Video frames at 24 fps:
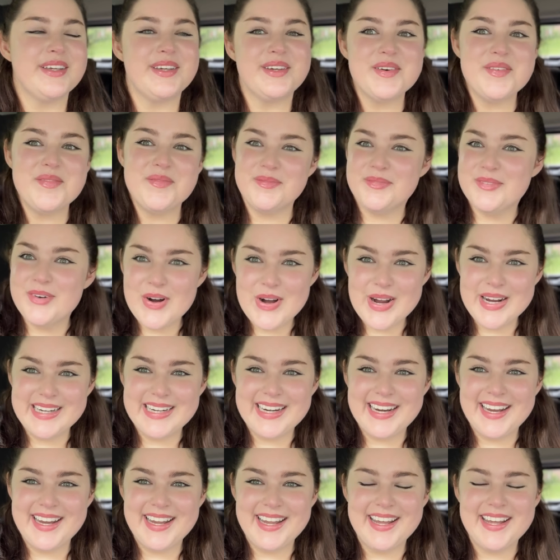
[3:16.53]
Good
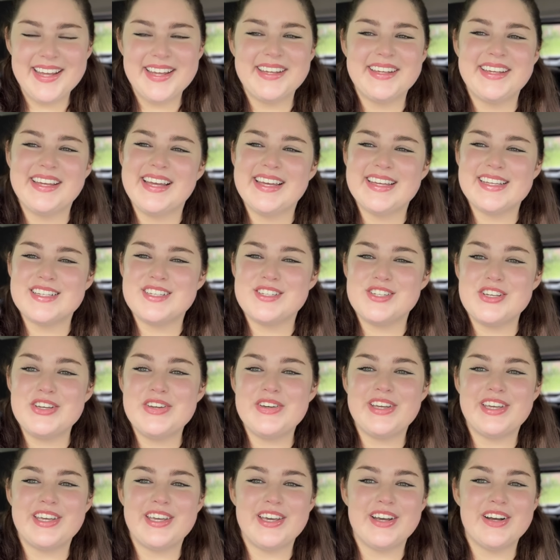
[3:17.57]
morning. Do
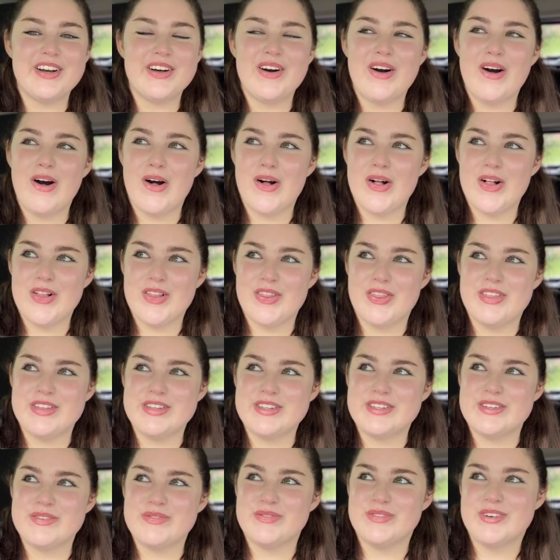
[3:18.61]
you hear all
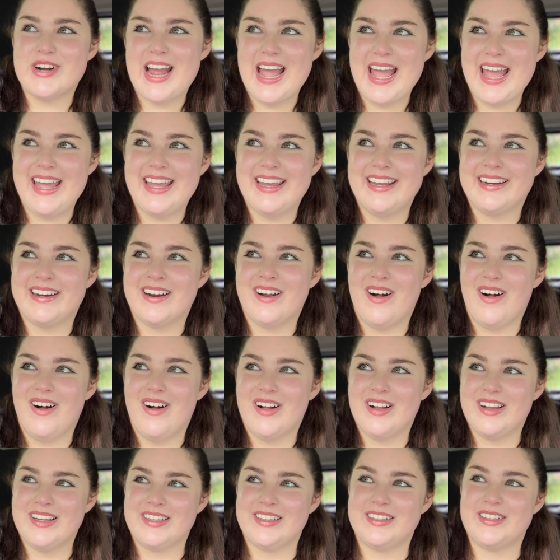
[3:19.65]
the rain
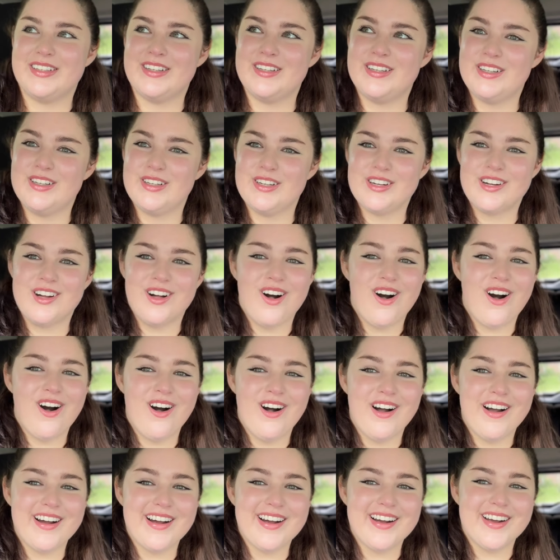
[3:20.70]
on the
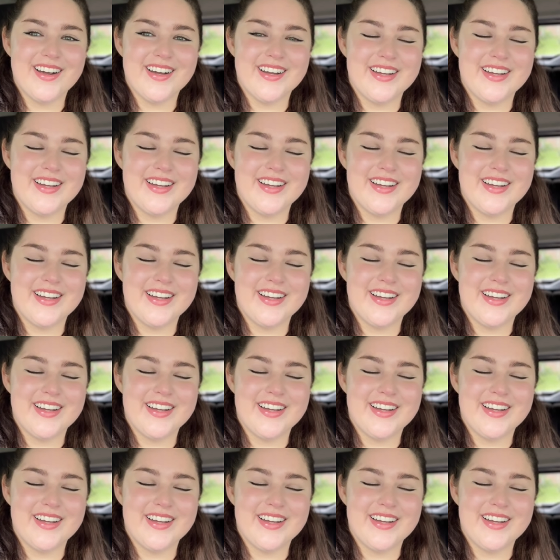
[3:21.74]
car?